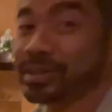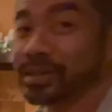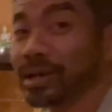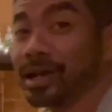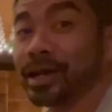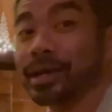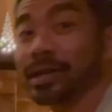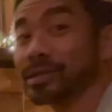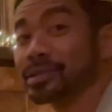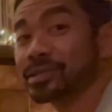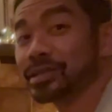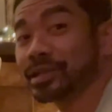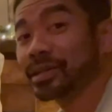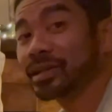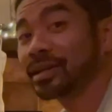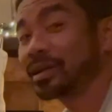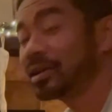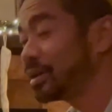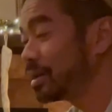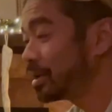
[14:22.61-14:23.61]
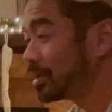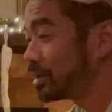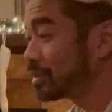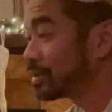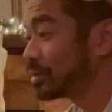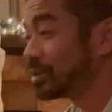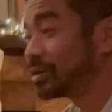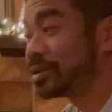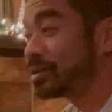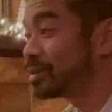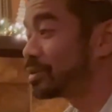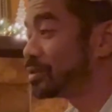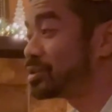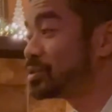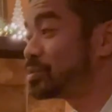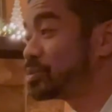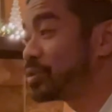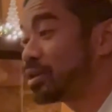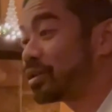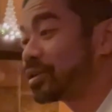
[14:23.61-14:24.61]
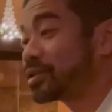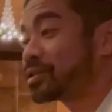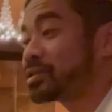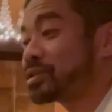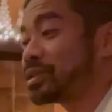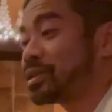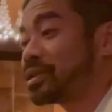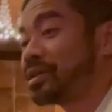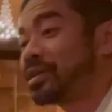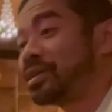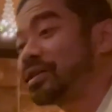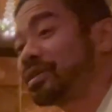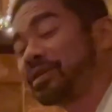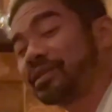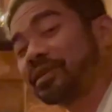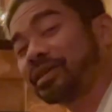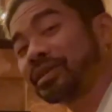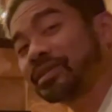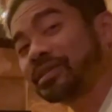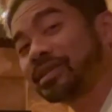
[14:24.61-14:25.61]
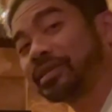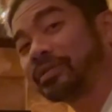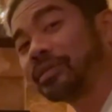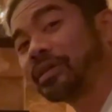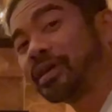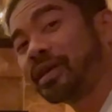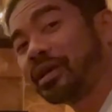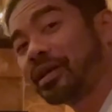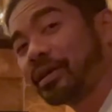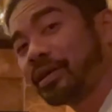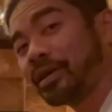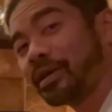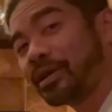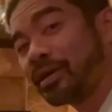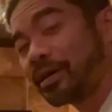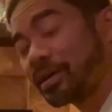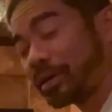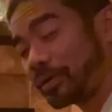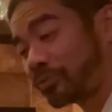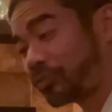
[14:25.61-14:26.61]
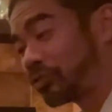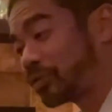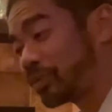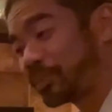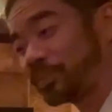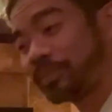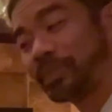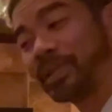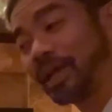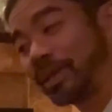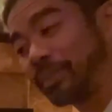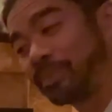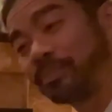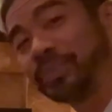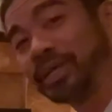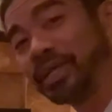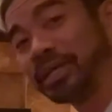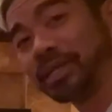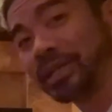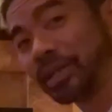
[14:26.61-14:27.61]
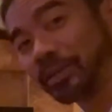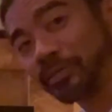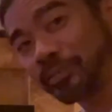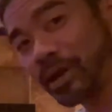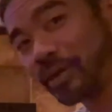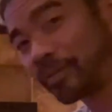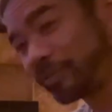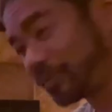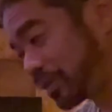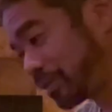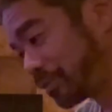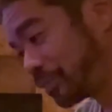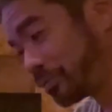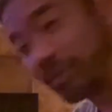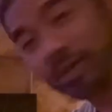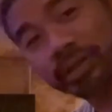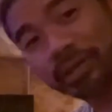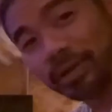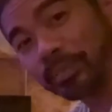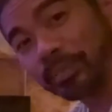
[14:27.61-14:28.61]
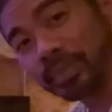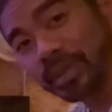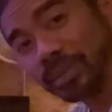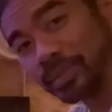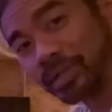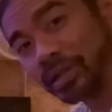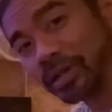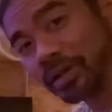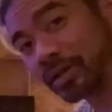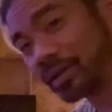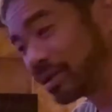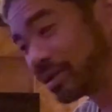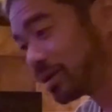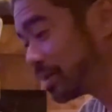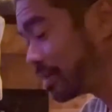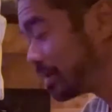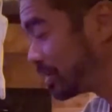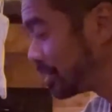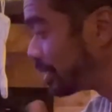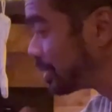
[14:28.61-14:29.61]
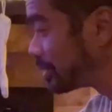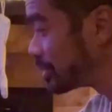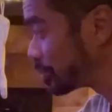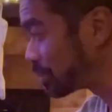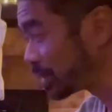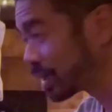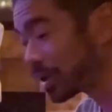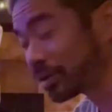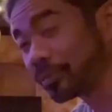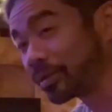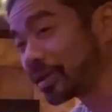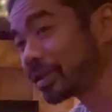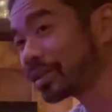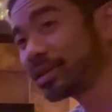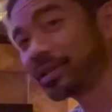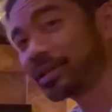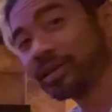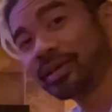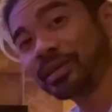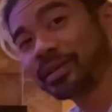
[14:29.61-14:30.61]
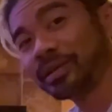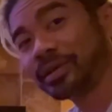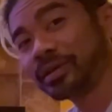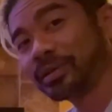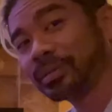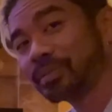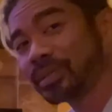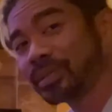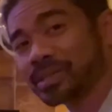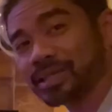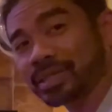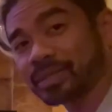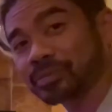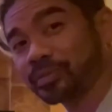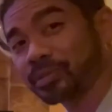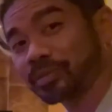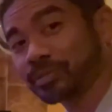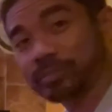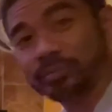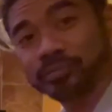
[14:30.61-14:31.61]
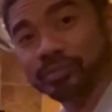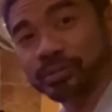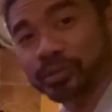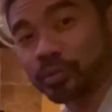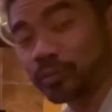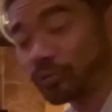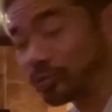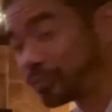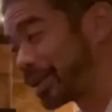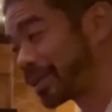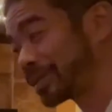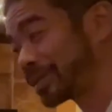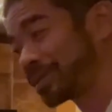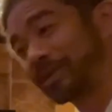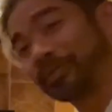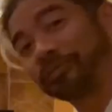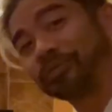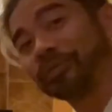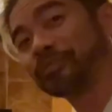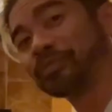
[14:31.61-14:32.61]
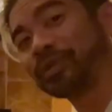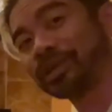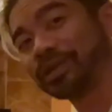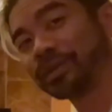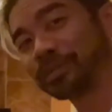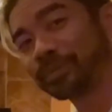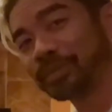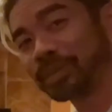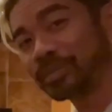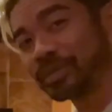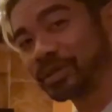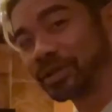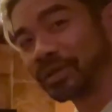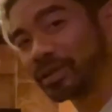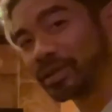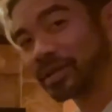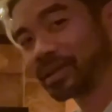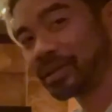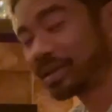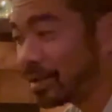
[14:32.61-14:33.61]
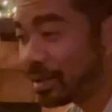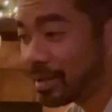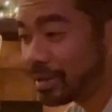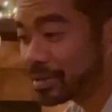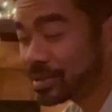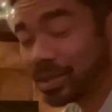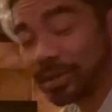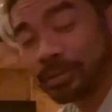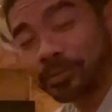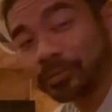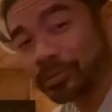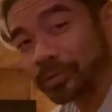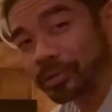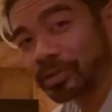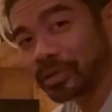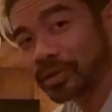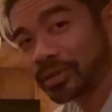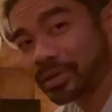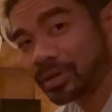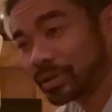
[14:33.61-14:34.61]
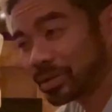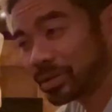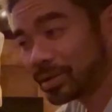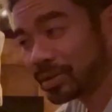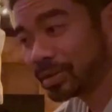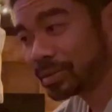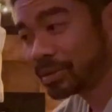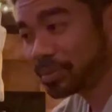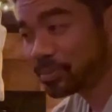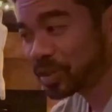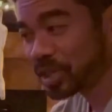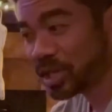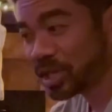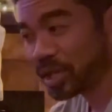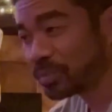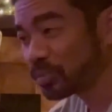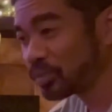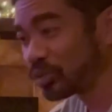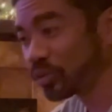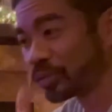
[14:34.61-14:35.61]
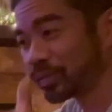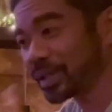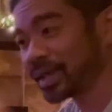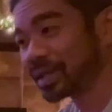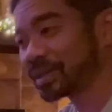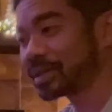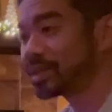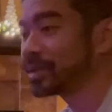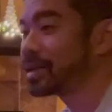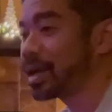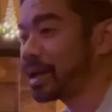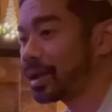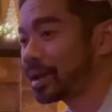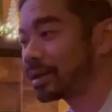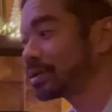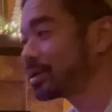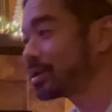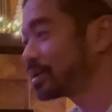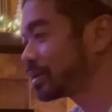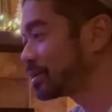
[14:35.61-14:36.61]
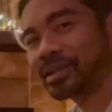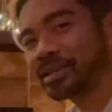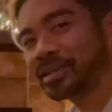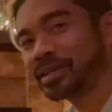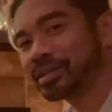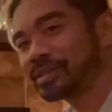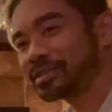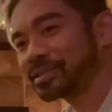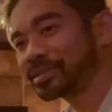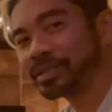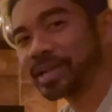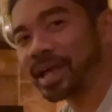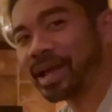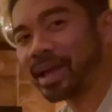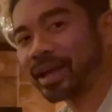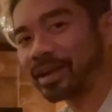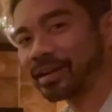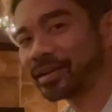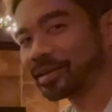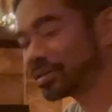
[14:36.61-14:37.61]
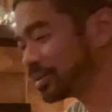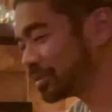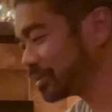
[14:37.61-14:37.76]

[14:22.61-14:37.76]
lines. And to be honest, like I said, I grew up like being like Ralph, wanting a BB gun to play with, because that's what was cool back then. We wanted a BB gun. As he got older, became more like the dad. He's a good dad, you